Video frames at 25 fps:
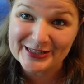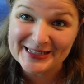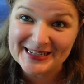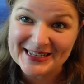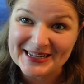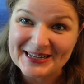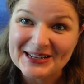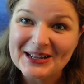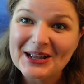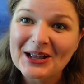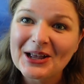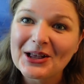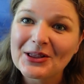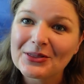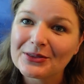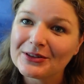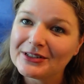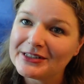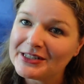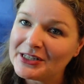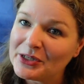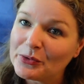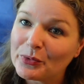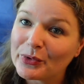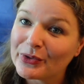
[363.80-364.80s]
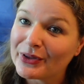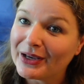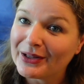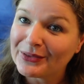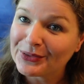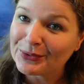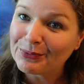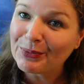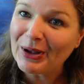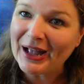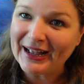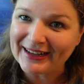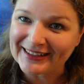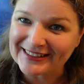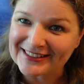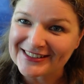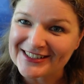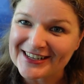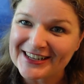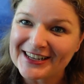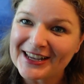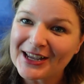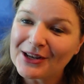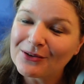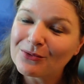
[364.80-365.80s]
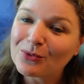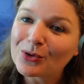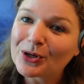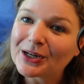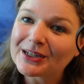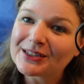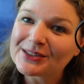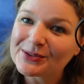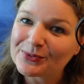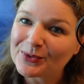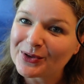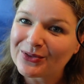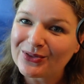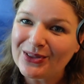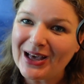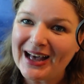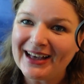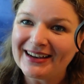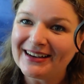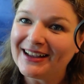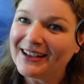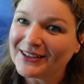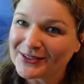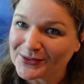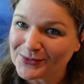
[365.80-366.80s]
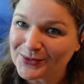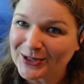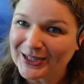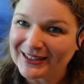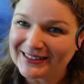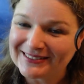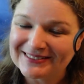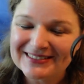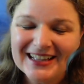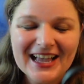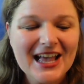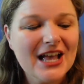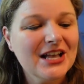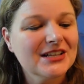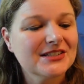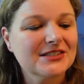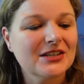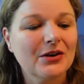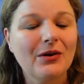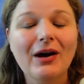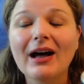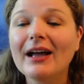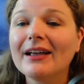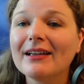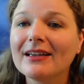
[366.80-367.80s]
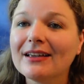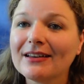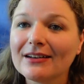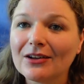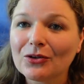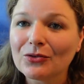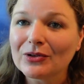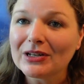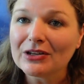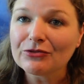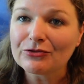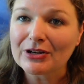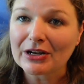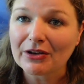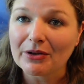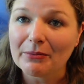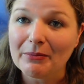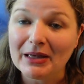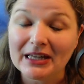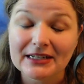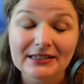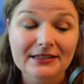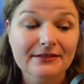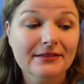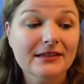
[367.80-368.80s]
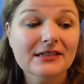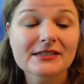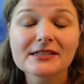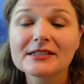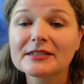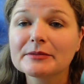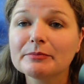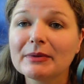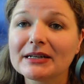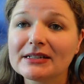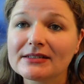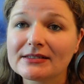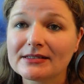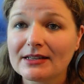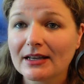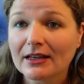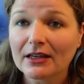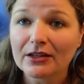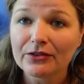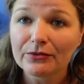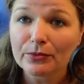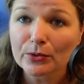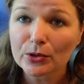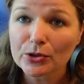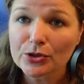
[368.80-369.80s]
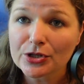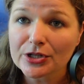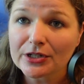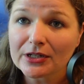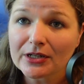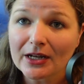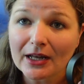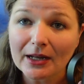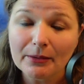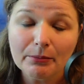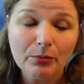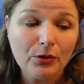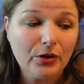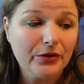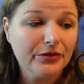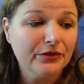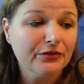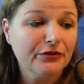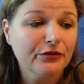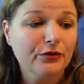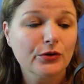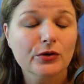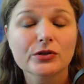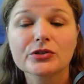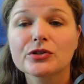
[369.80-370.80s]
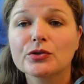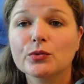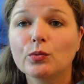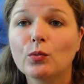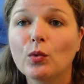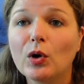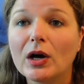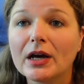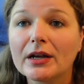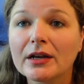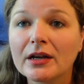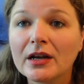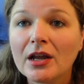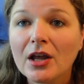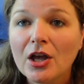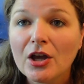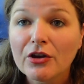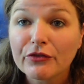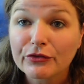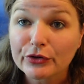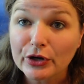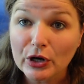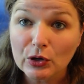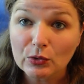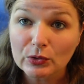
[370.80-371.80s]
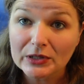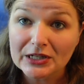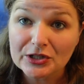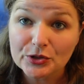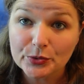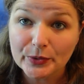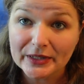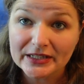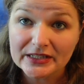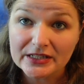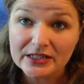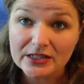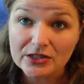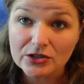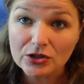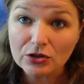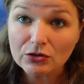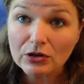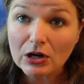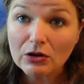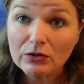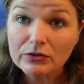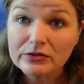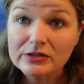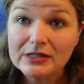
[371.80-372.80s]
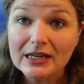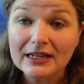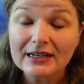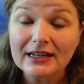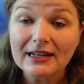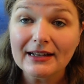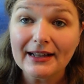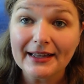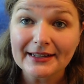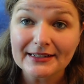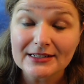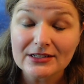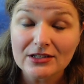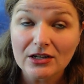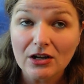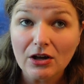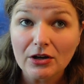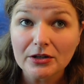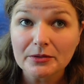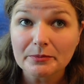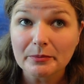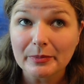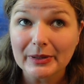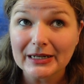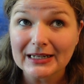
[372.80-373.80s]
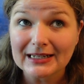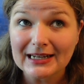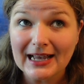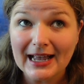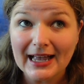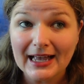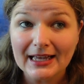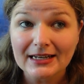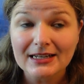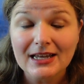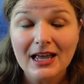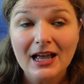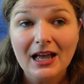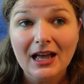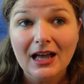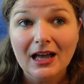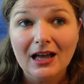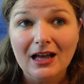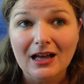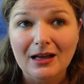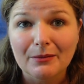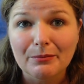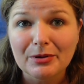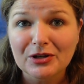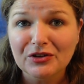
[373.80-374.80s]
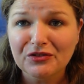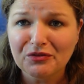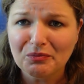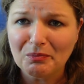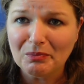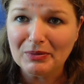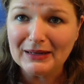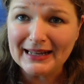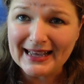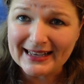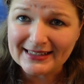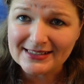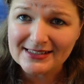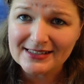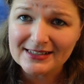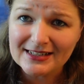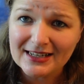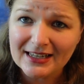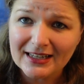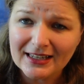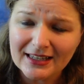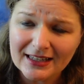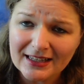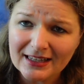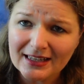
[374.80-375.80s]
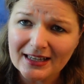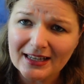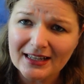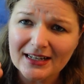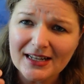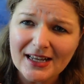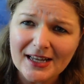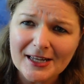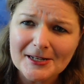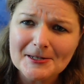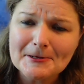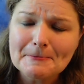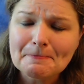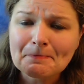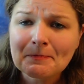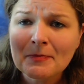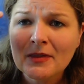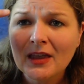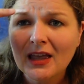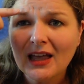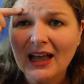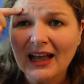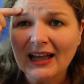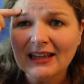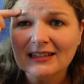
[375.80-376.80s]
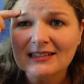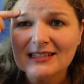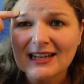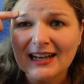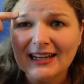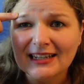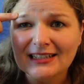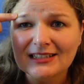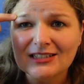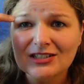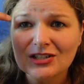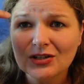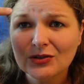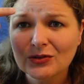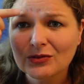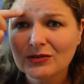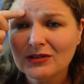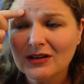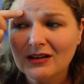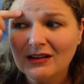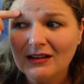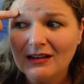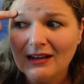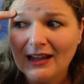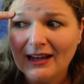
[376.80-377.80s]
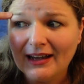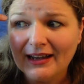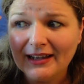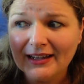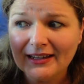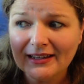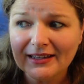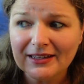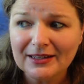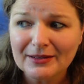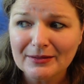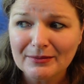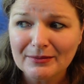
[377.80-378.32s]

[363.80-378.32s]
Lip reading: tea, the tea without the packaging. It works with that as well. So I can only recommend it. This is my second version. I bought the first one for only 20 euros and I liked it a lot, but it had a bit of plastic in it, and I don't like,